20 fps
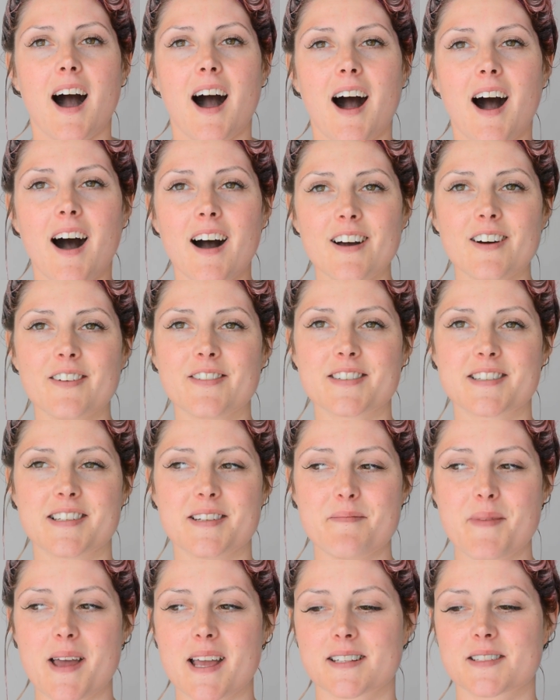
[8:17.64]
I obviously
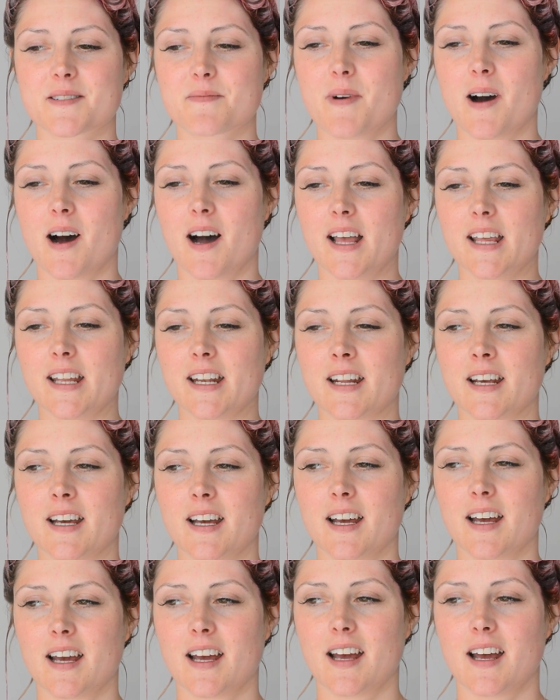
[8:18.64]
mixed mine
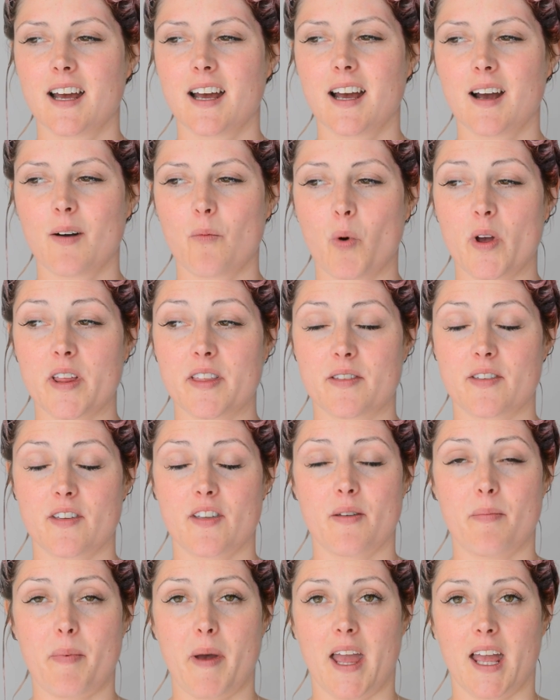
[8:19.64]
with the
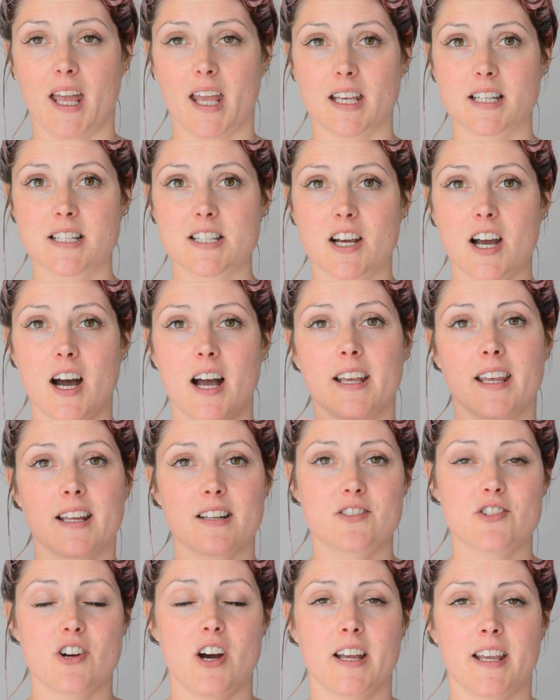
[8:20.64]
pink to
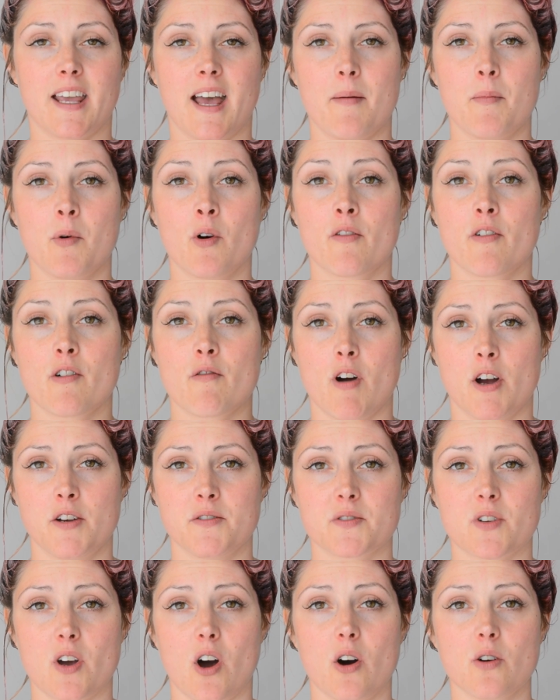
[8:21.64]
try and get more of a
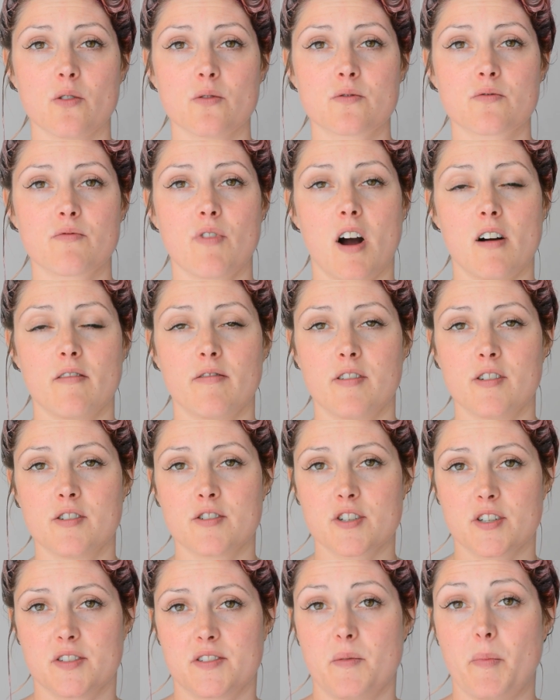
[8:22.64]
rose gold rather than
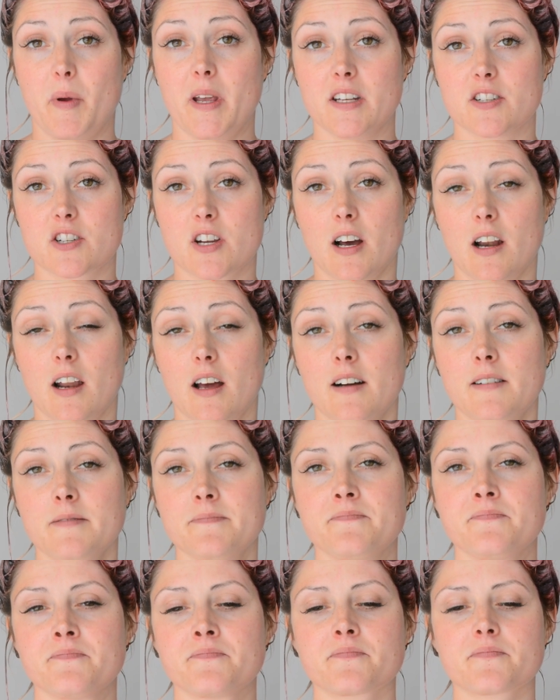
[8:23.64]
just the peach colour.
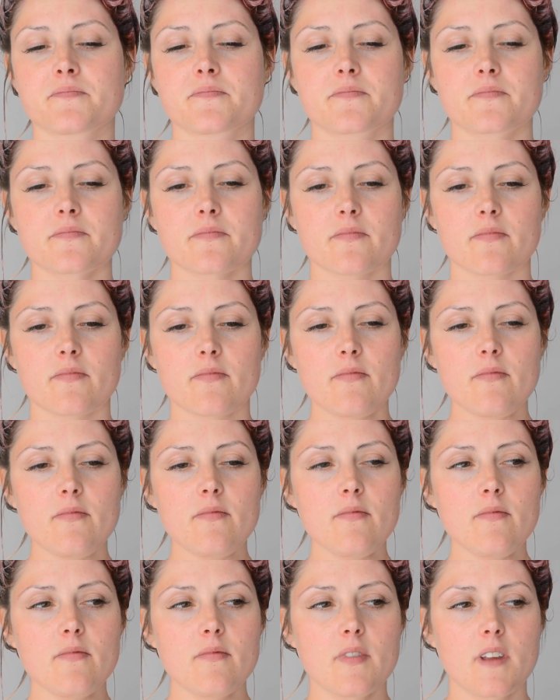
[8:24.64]

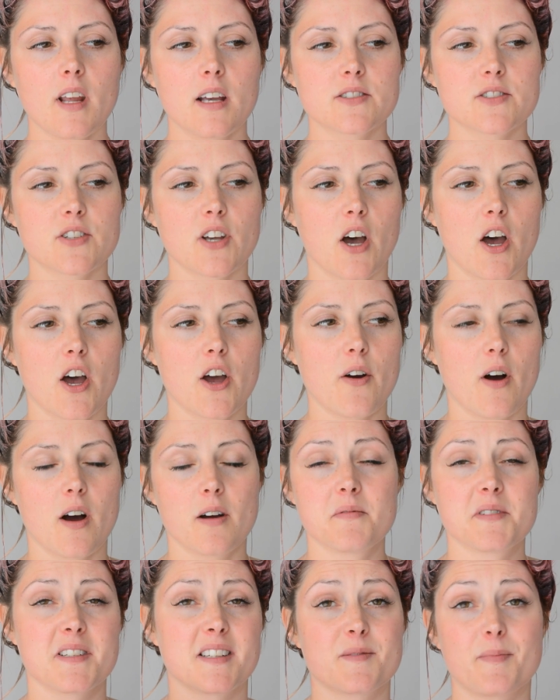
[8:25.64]
So I
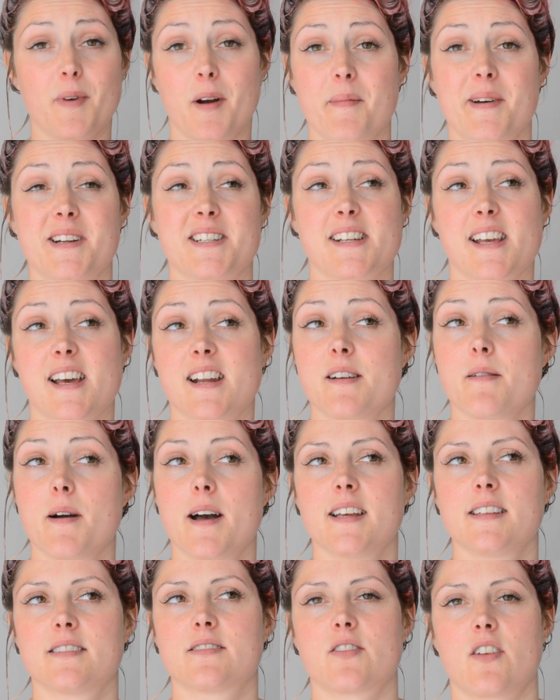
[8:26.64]
was experimenting
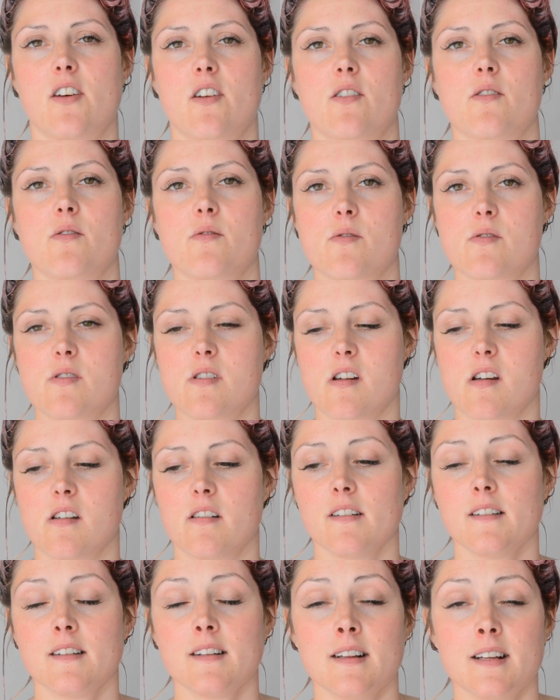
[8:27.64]
anyway, so you know,
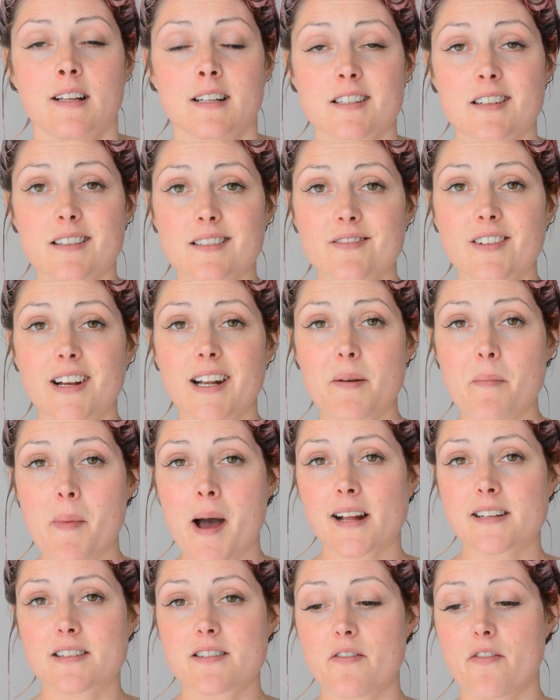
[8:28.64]
it doesn't really
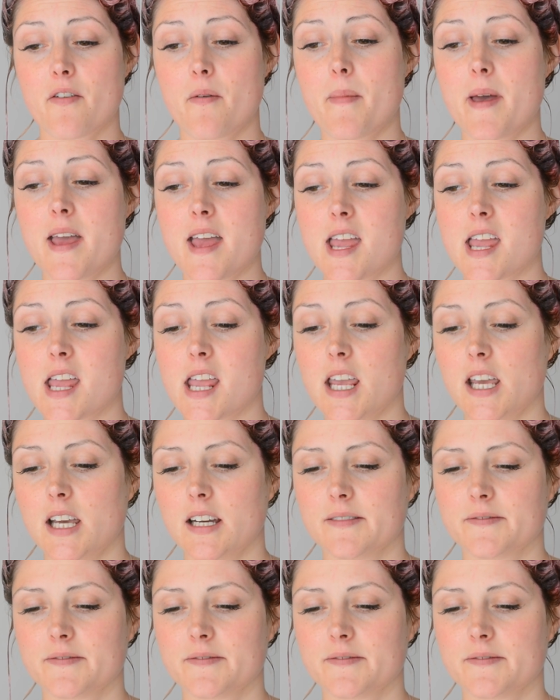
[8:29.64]
matter for me.